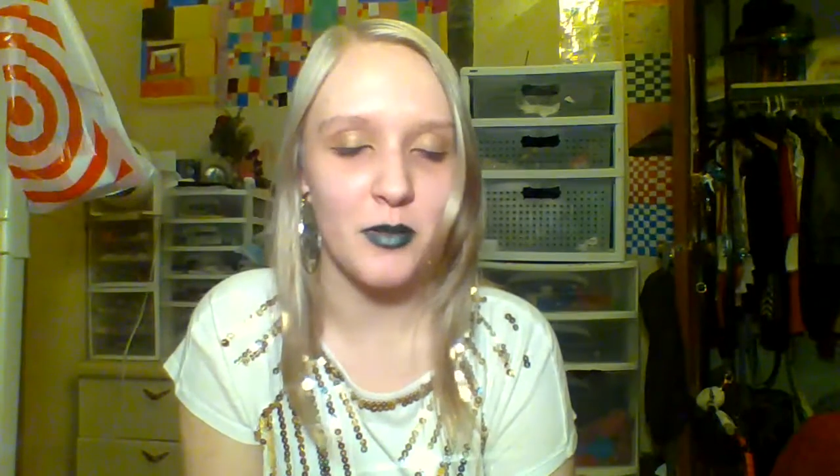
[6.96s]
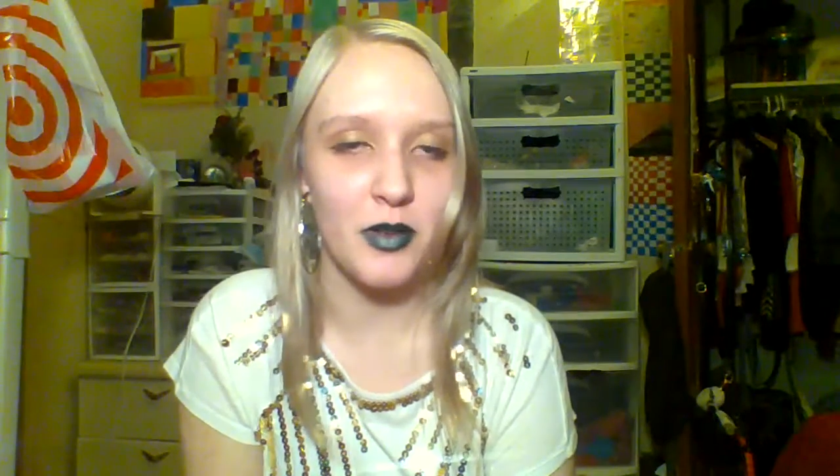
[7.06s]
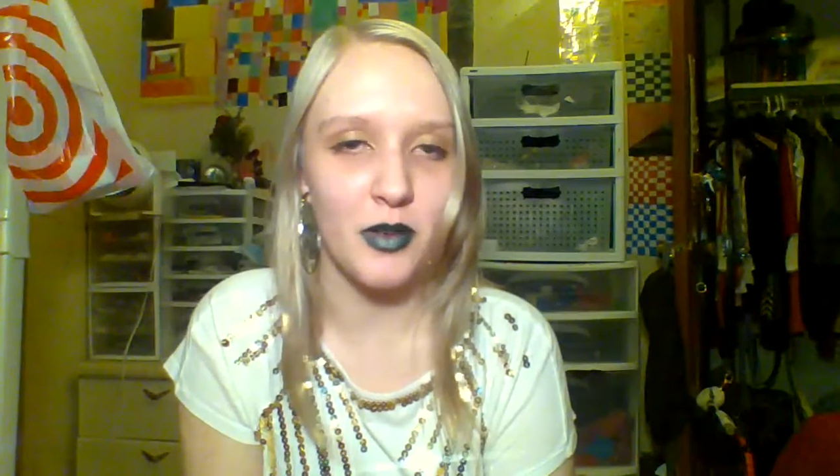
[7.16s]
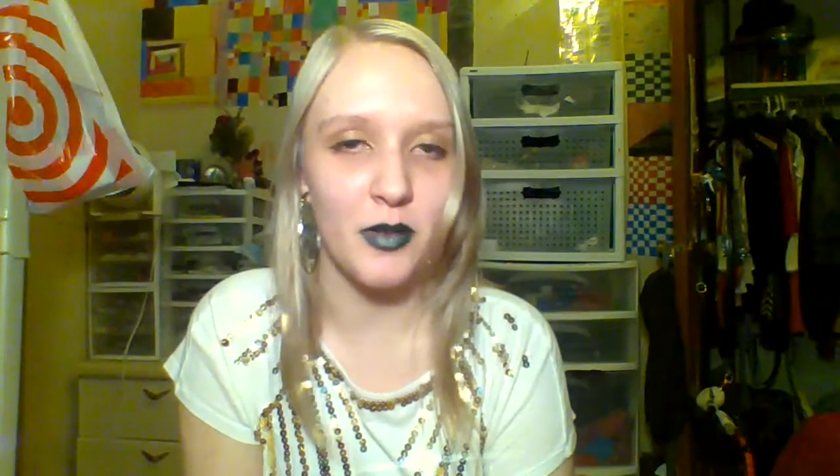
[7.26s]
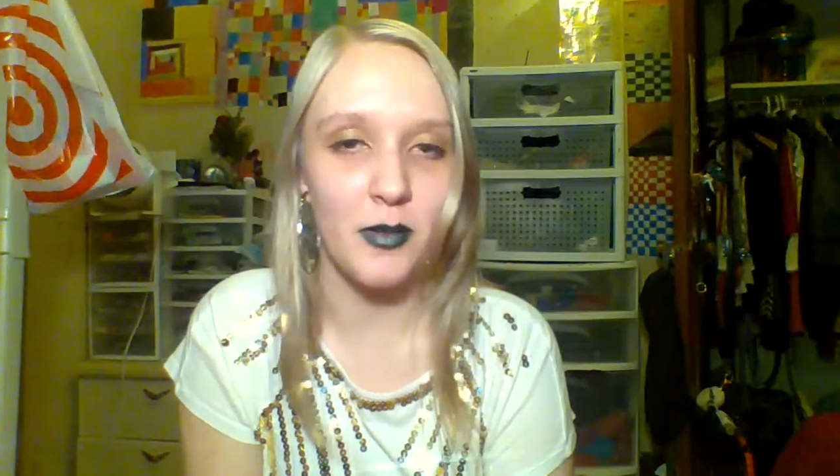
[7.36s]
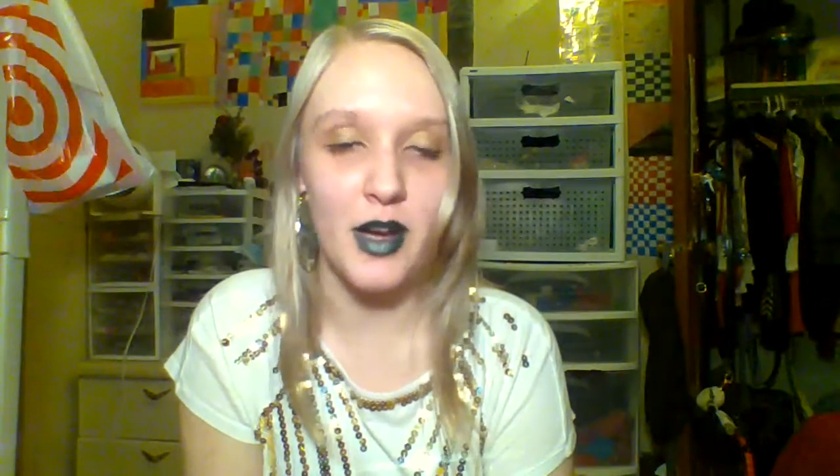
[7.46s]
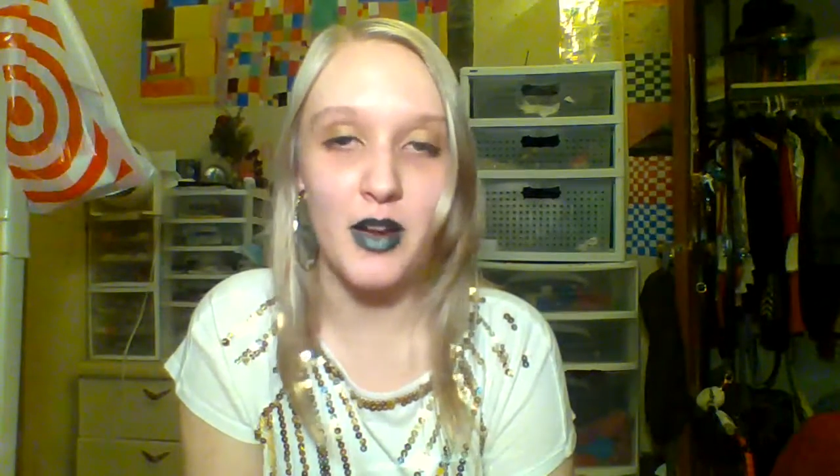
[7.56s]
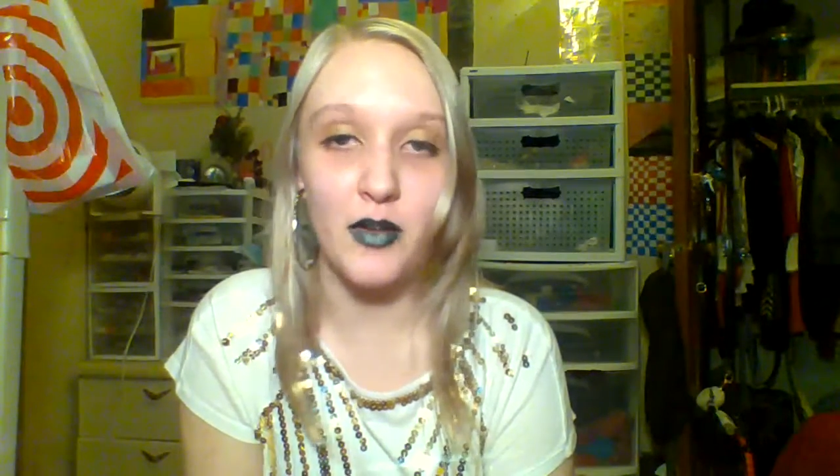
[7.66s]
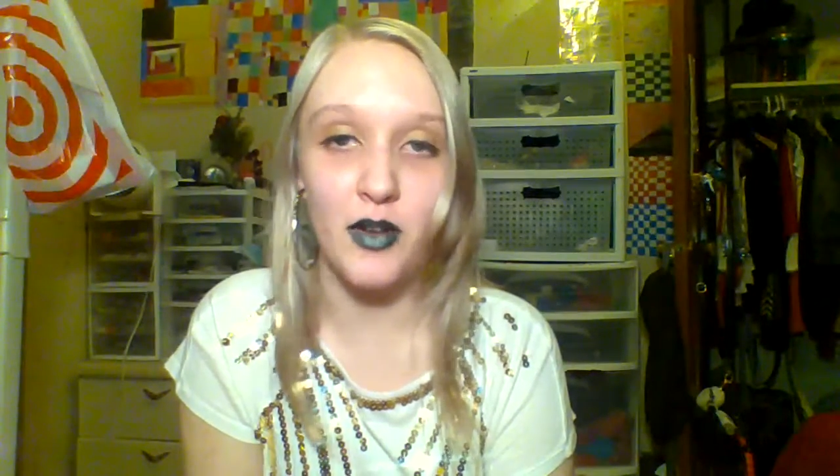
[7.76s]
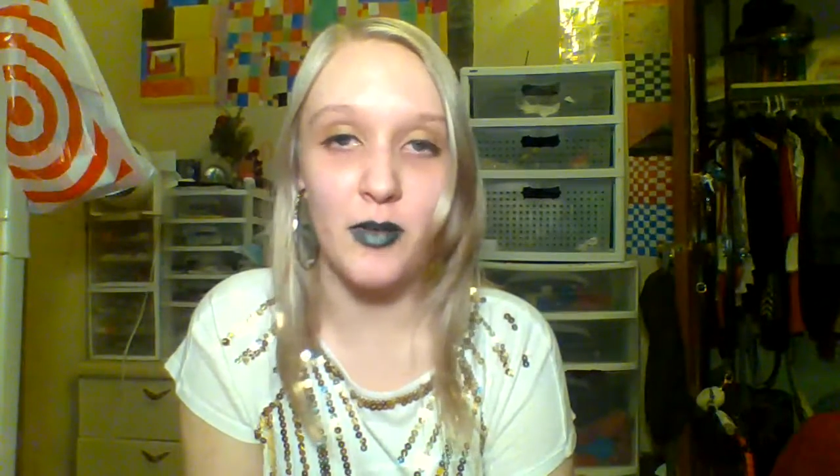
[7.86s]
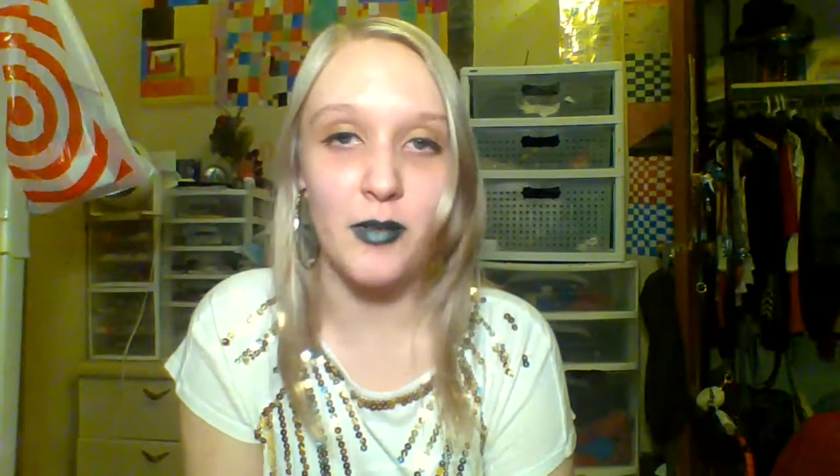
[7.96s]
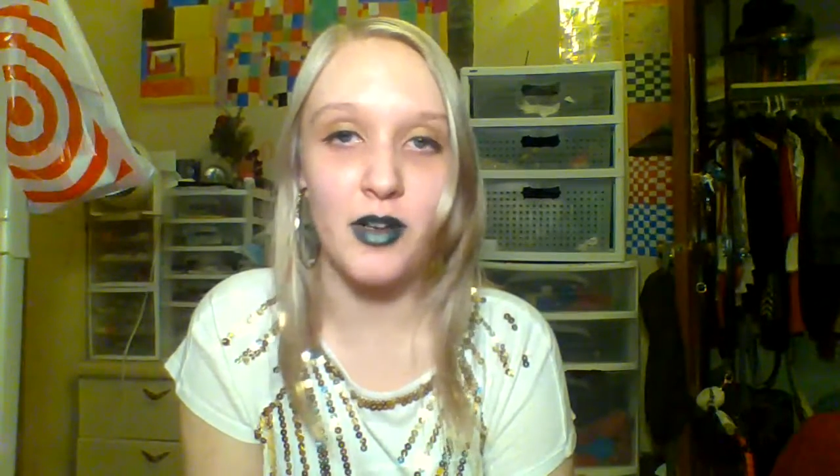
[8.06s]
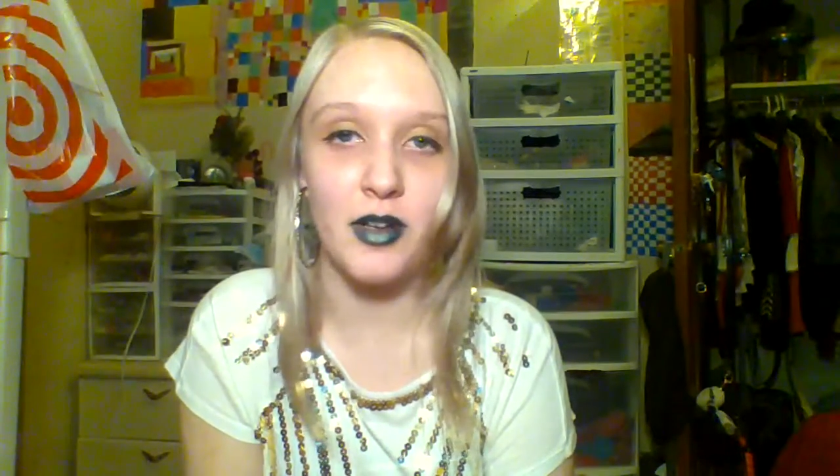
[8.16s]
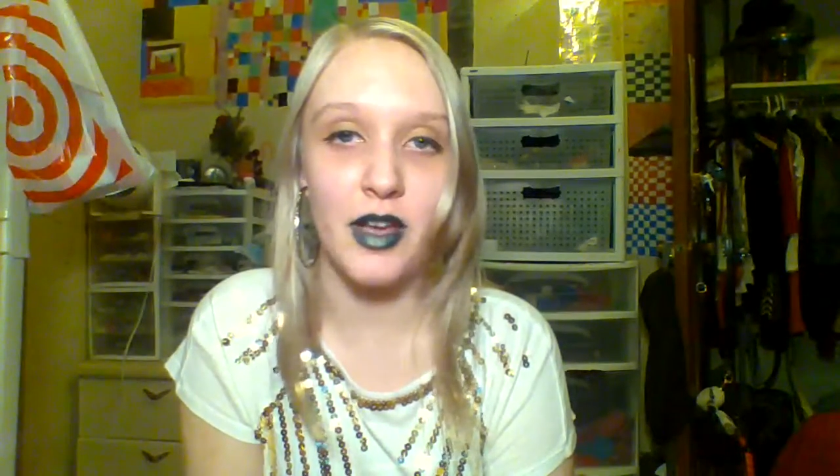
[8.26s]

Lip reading: Bro, my Chromebook